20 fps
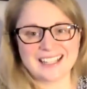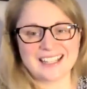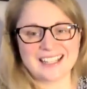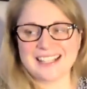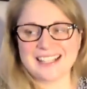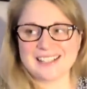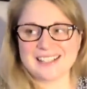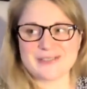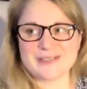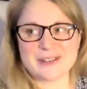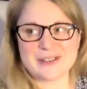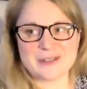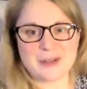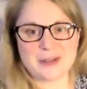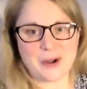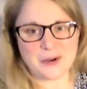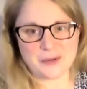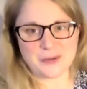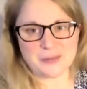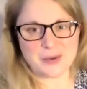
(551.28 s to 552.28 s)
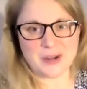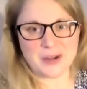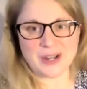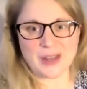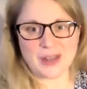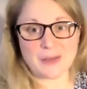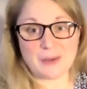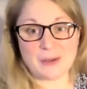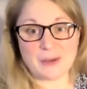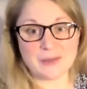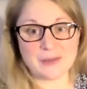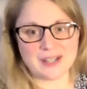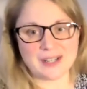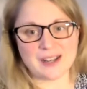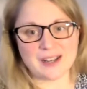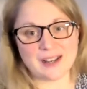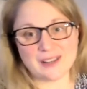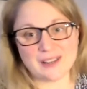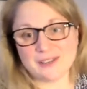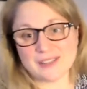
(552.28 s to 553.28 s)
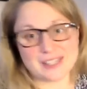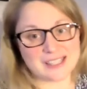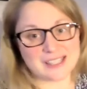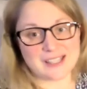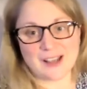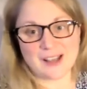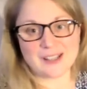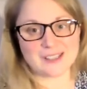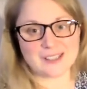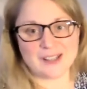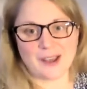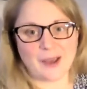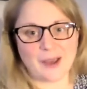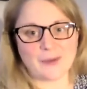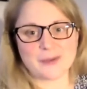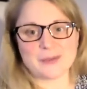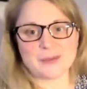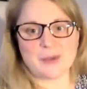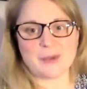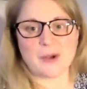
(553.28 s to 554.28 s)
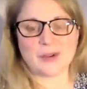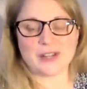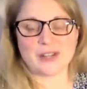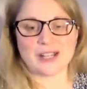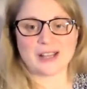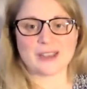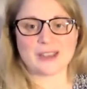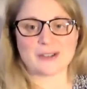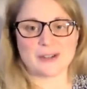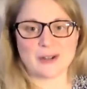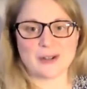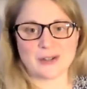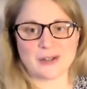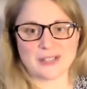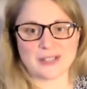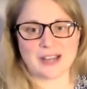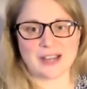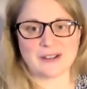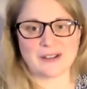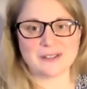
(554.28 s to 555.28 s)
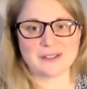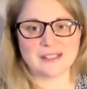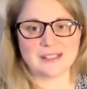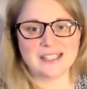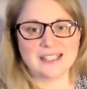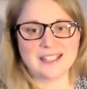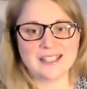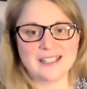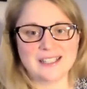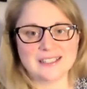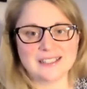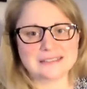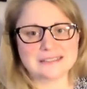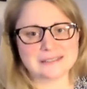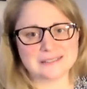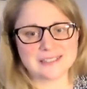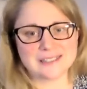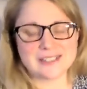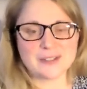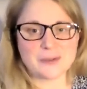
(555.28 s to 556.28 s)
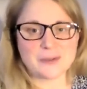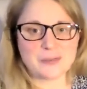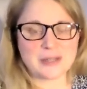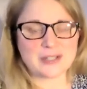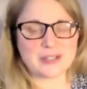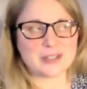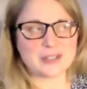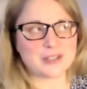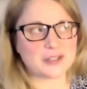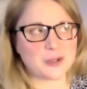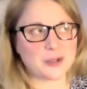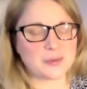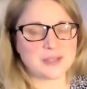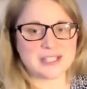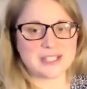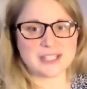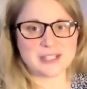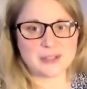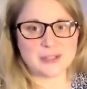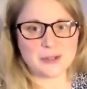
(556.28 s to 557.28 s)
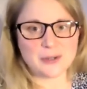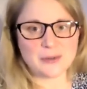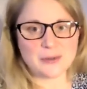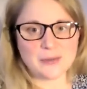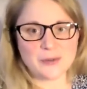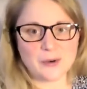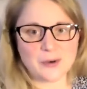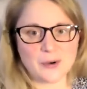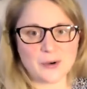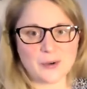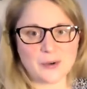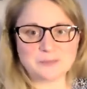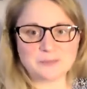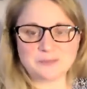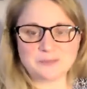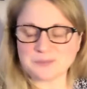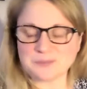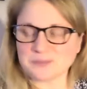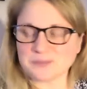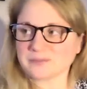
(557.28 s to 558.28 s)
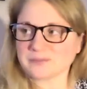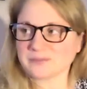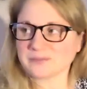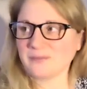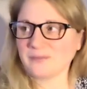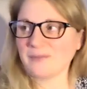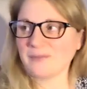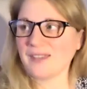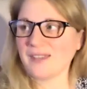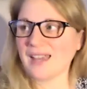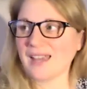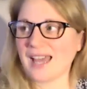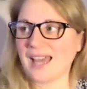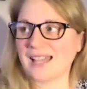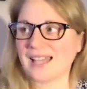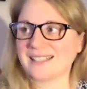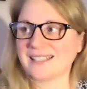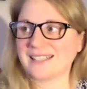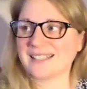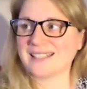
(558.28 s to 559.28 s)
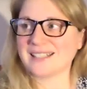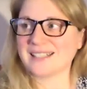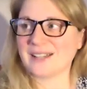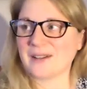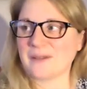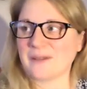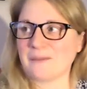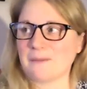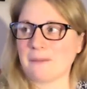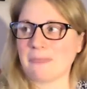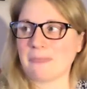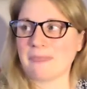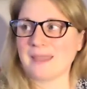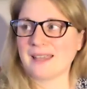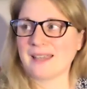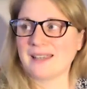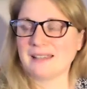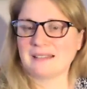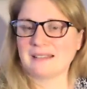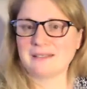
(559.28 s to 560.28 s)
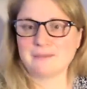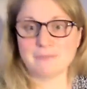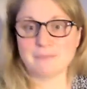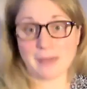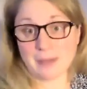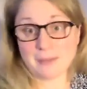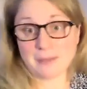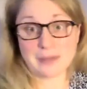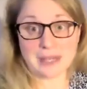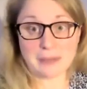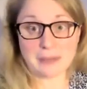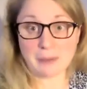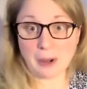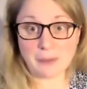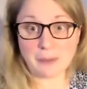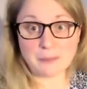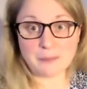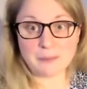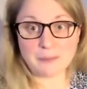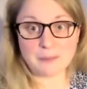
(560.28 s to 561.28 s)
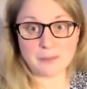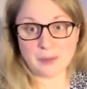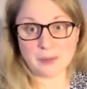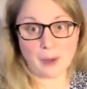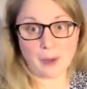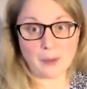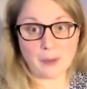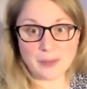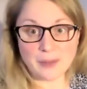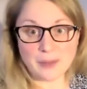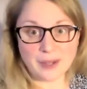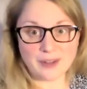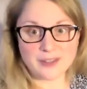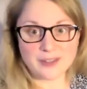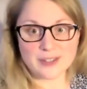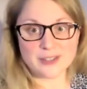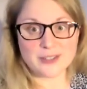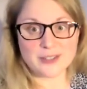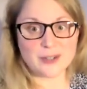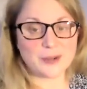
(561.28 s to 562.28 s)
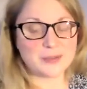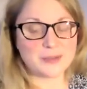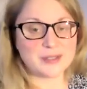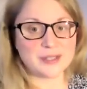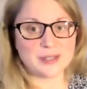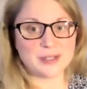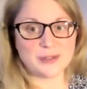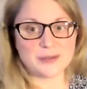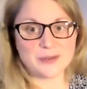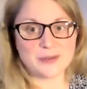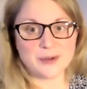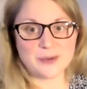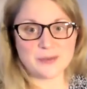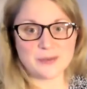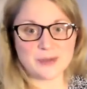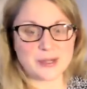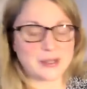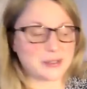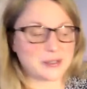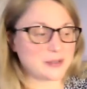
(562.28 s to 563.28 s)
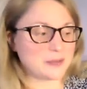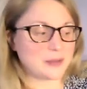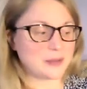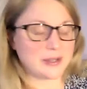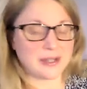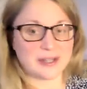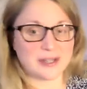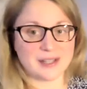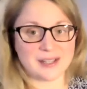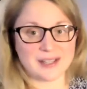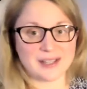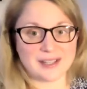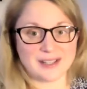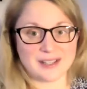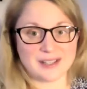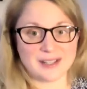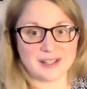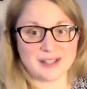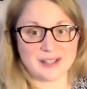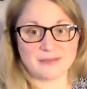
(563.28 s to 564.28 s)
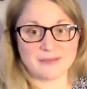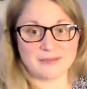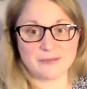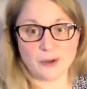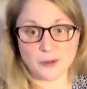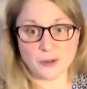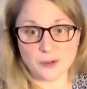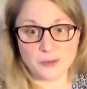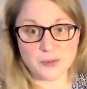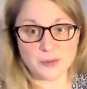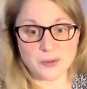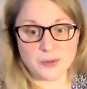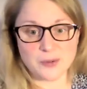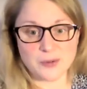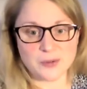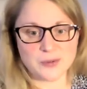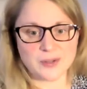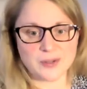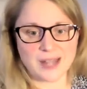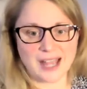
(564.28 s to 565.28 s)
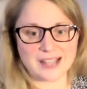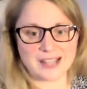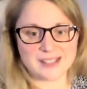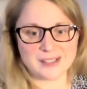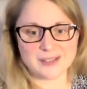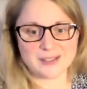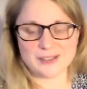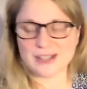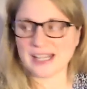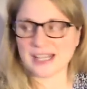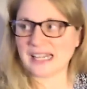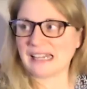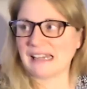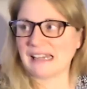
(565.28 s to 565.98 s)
real golden boy. And at the moment, even just last night, I was worrying through lockdown, oh, he's not been to the shops in his uniform, and maybe we won't be going to the shops in uniform because we're in the vulnerable category.